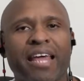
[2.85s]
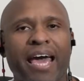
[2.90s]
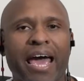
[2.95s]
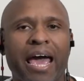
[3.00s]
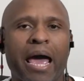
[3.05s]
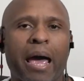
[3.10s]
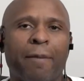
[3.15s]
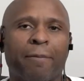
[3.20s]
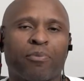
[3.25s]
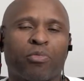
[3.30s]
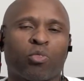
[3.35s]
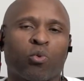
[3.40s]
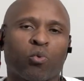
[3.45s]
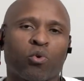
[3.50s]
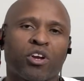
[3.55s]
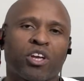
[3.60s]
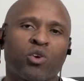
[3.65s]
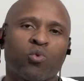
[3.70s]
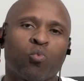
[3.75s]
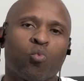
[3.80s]

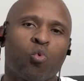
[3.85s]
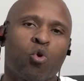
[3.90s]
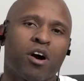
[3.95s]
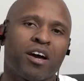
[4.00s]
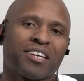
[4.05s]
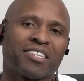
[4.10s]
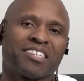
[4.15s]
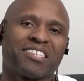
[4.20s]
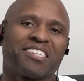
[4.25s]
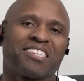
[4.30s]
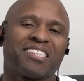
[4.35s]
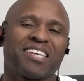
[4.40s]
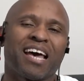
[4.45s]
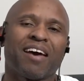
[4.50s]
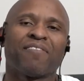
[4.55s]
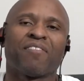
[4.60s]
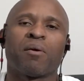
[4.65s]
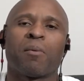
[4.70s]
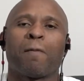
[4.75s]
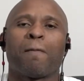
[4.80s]

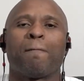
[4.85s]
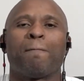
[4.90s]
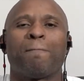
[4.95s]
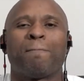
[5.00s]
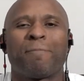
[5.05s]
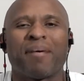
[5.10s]
Dab317